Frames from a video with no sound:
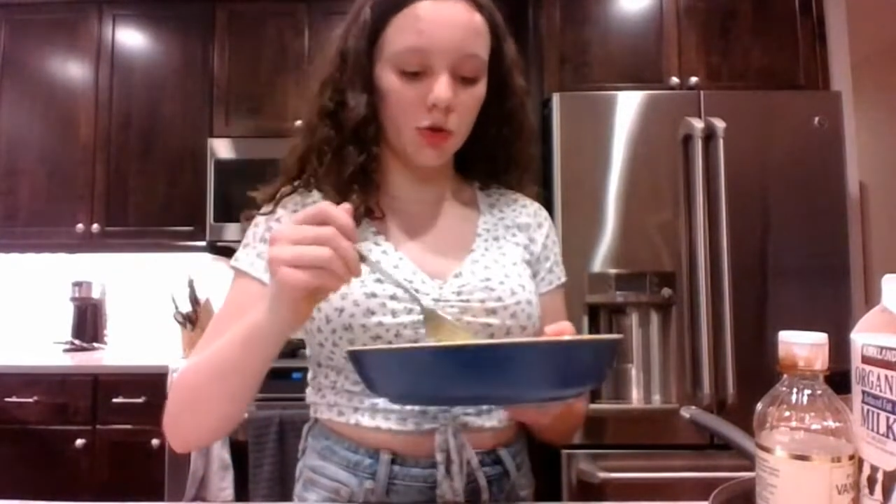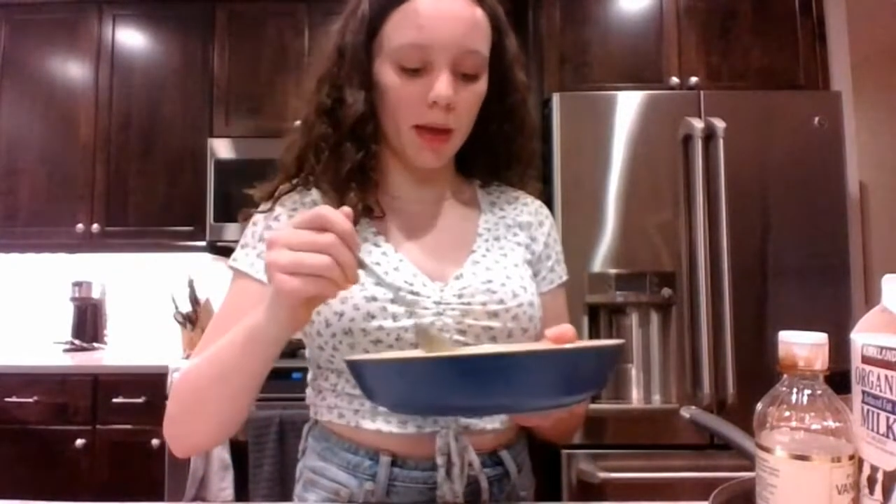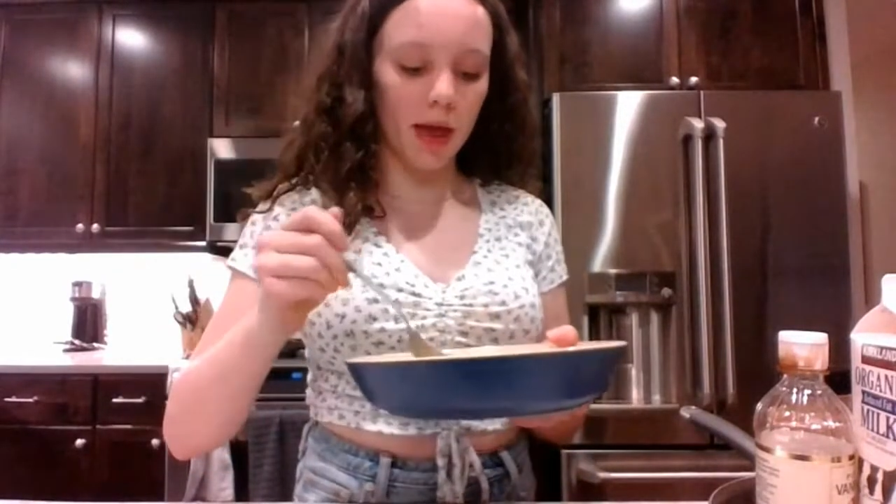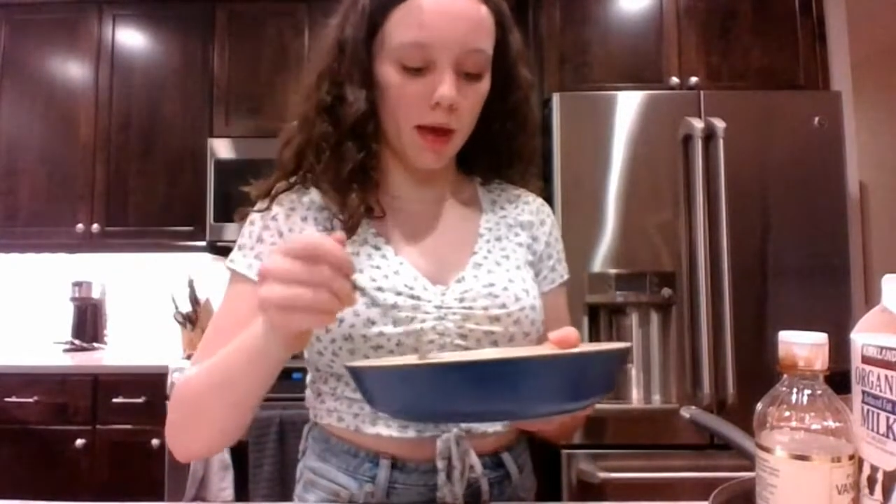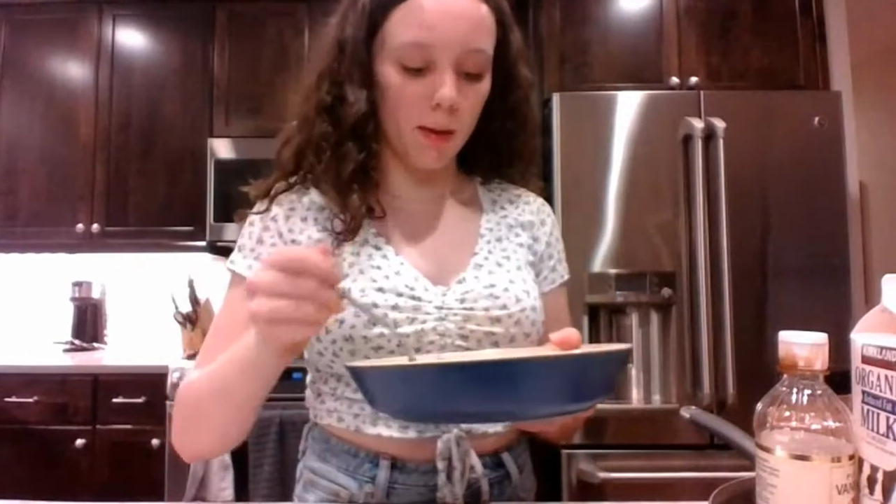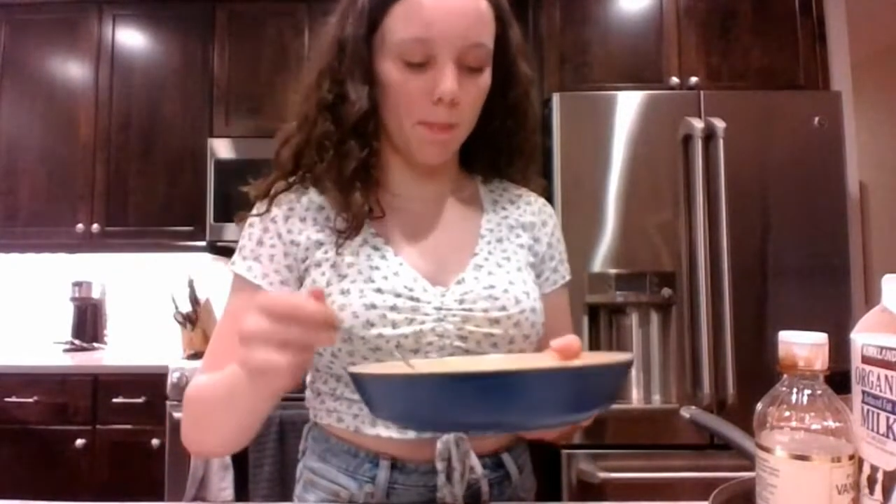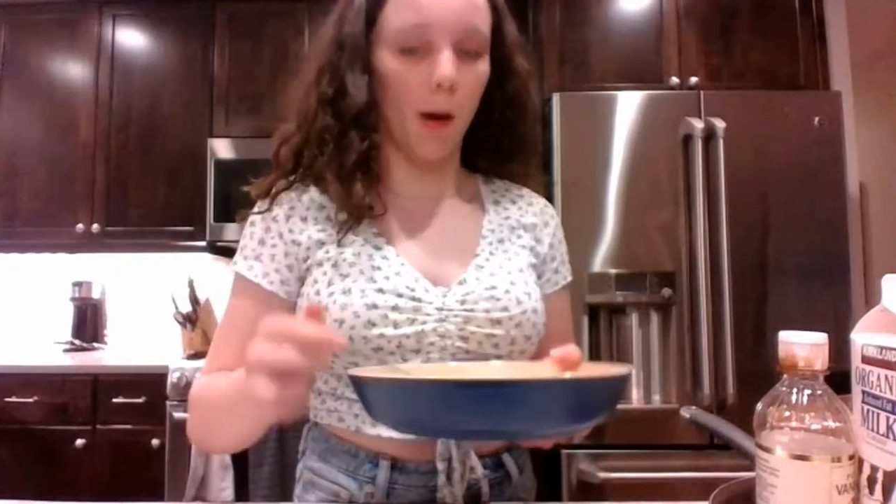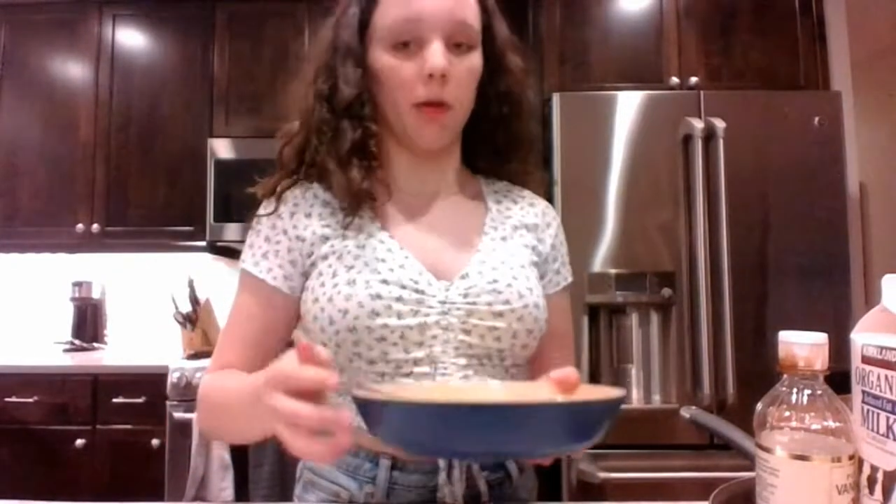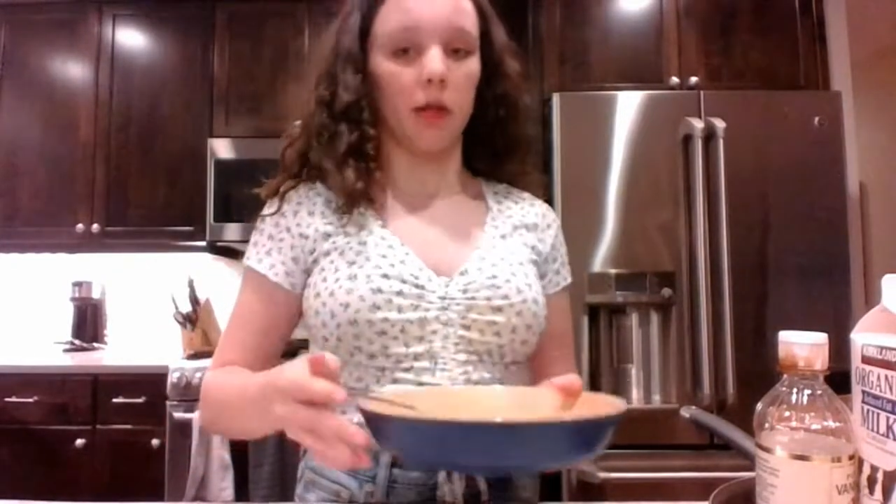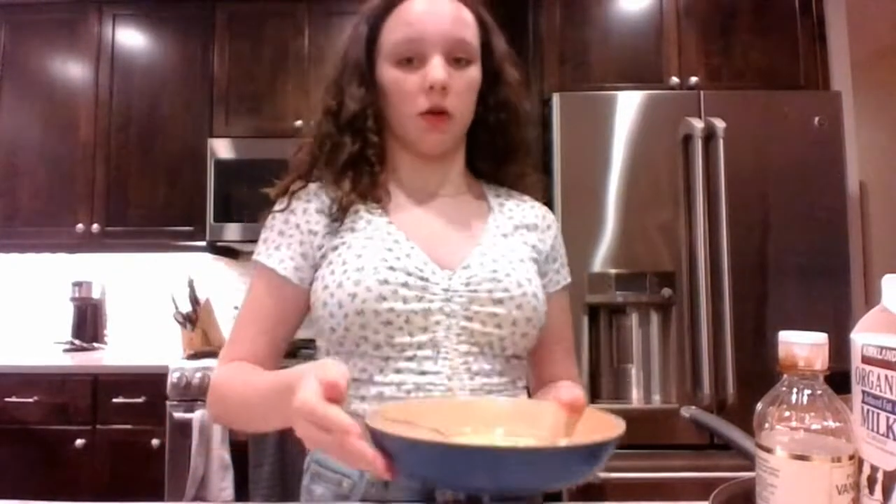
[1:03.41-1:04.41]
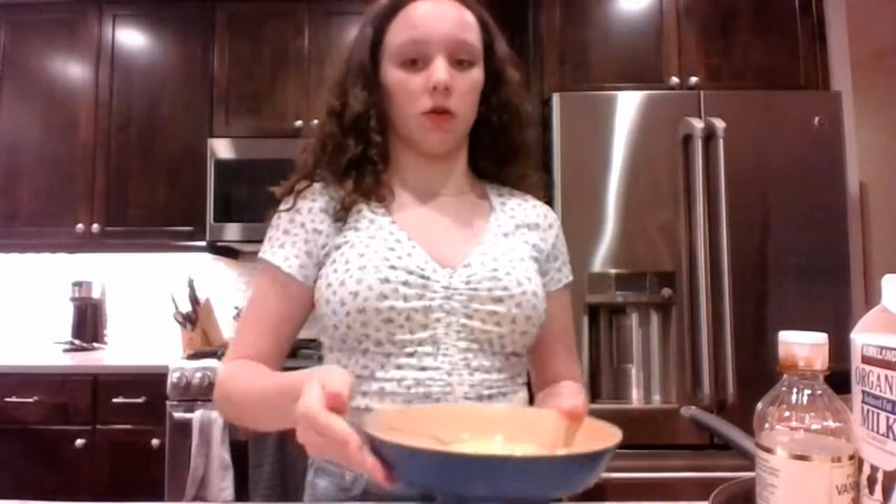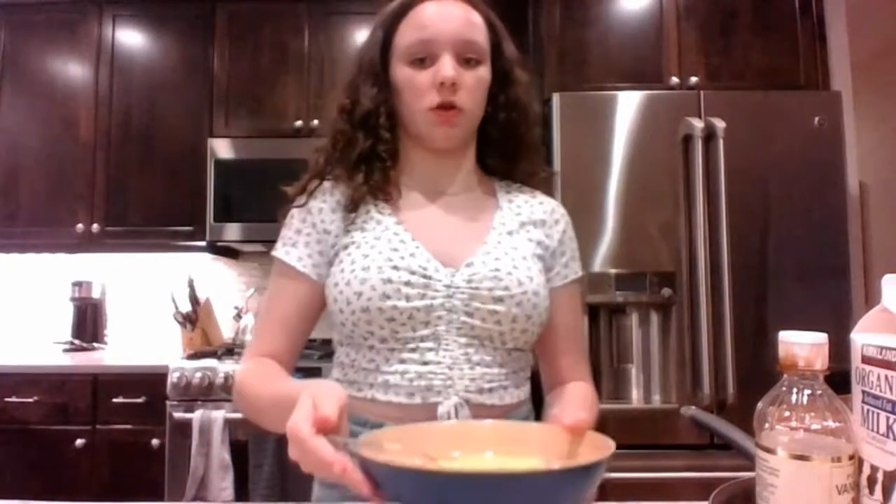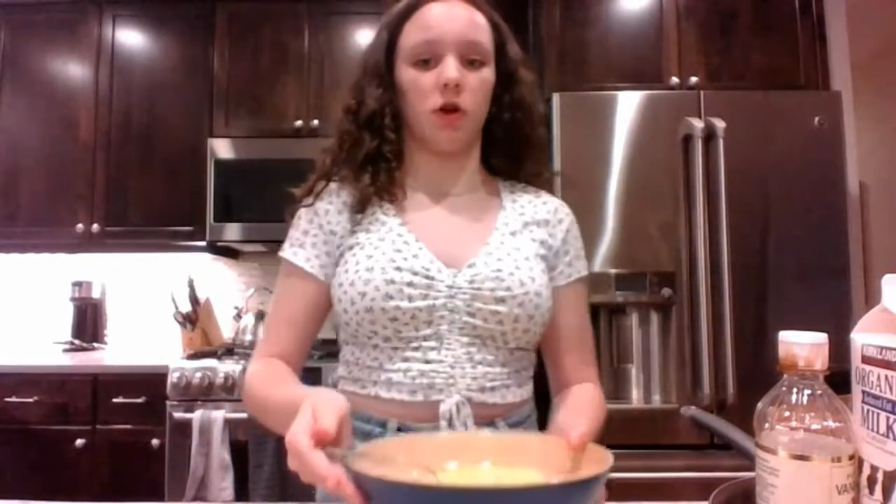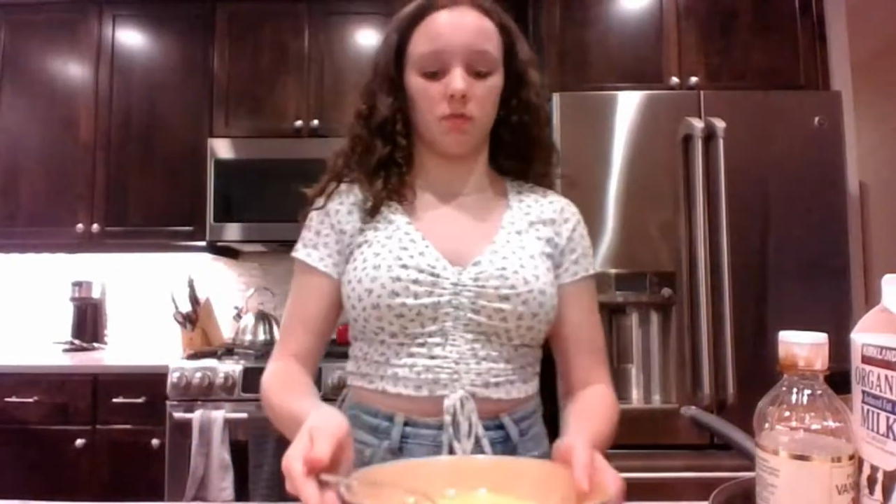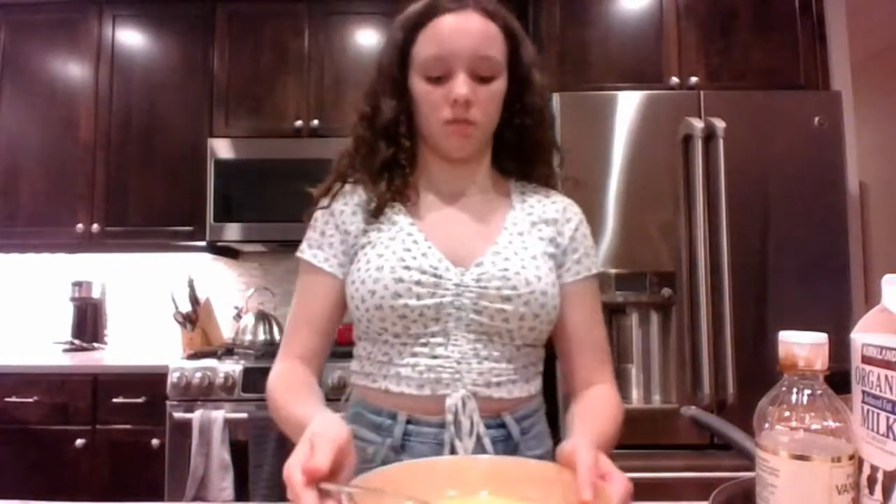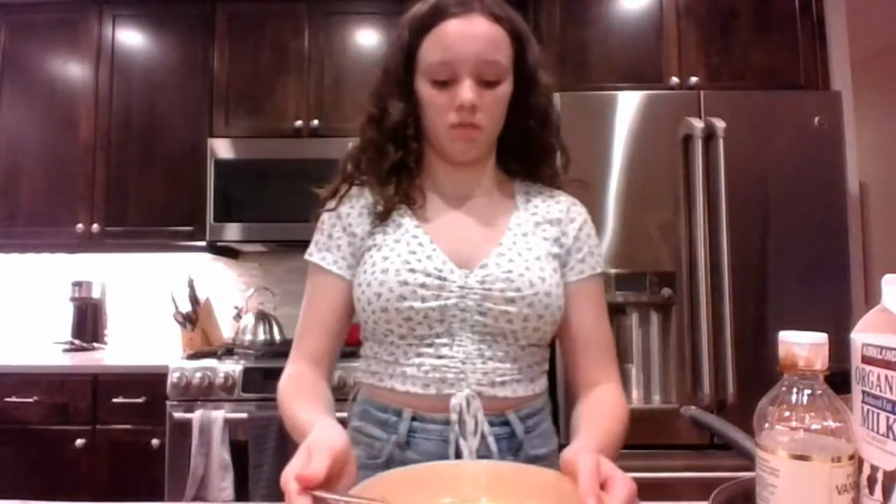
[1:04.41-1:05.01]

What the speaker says: bit bubbly on top.